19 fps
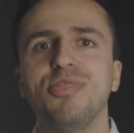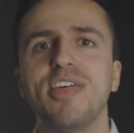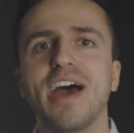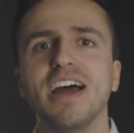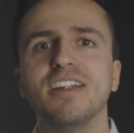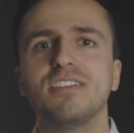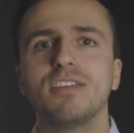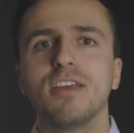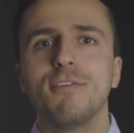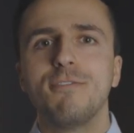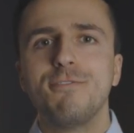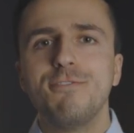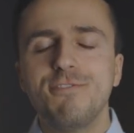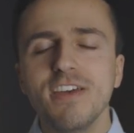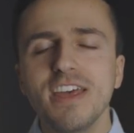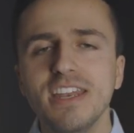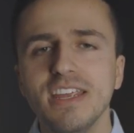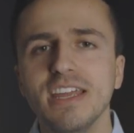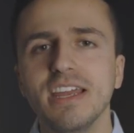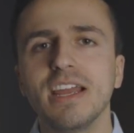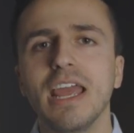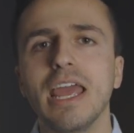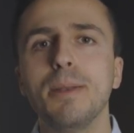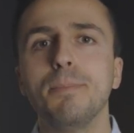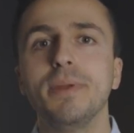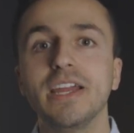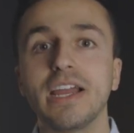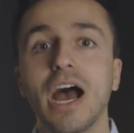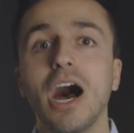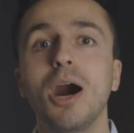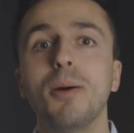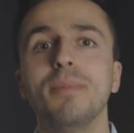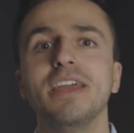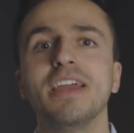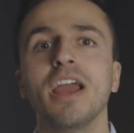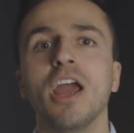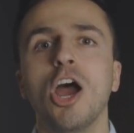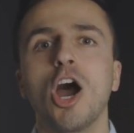that's fitting and
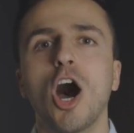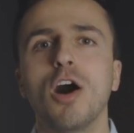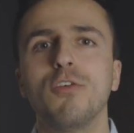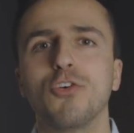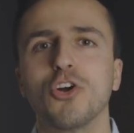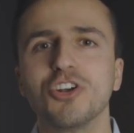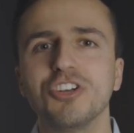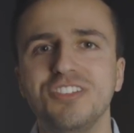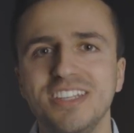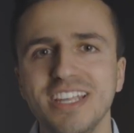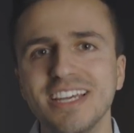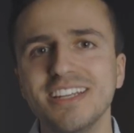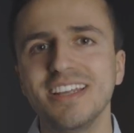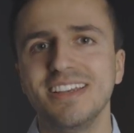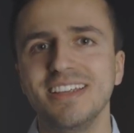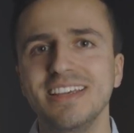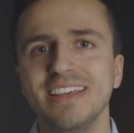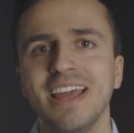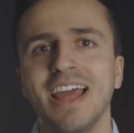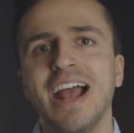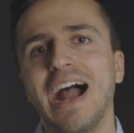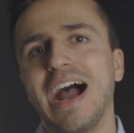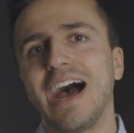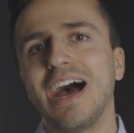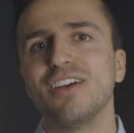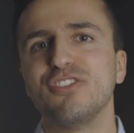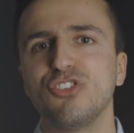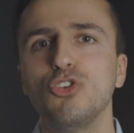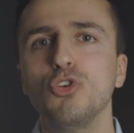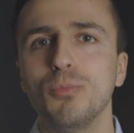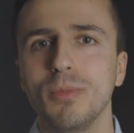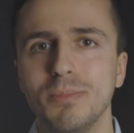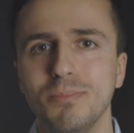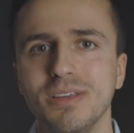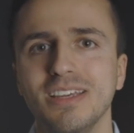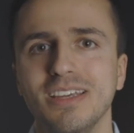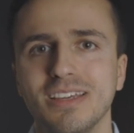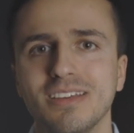becoming of our dignity as
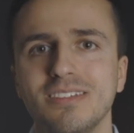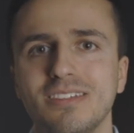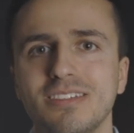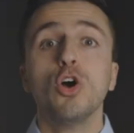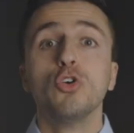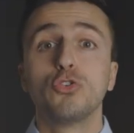human beings.